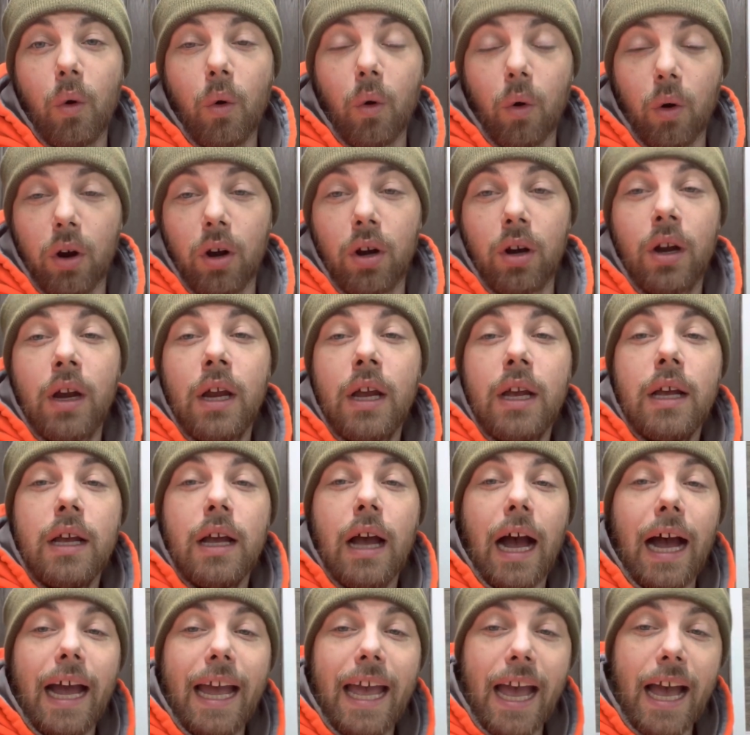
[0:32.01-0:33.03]
or
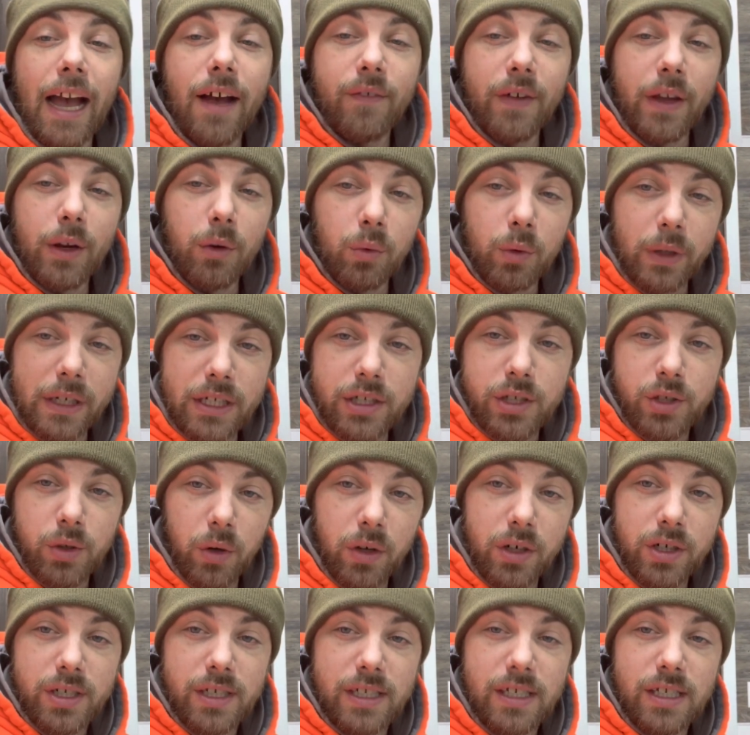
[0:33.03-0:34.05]
I have a
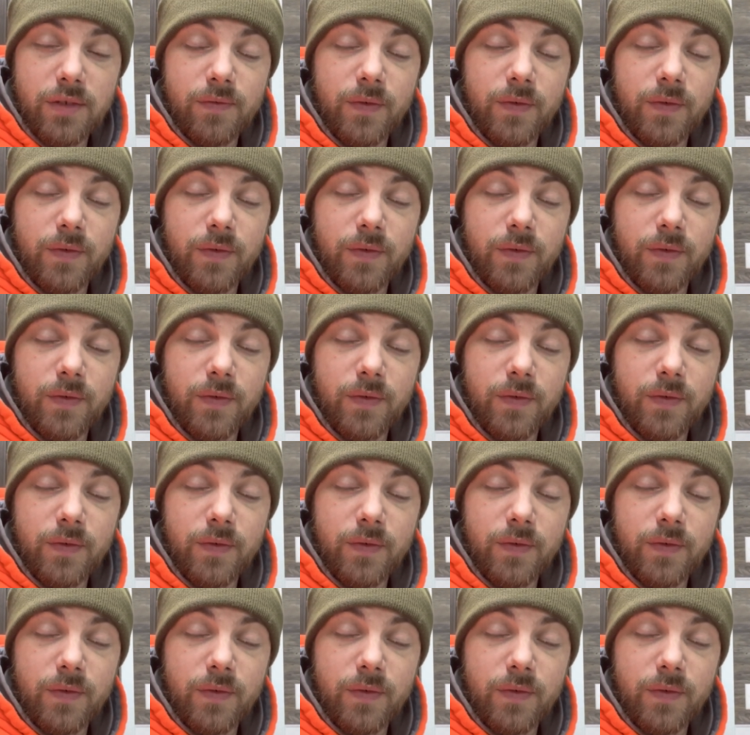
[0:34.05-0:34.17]
resources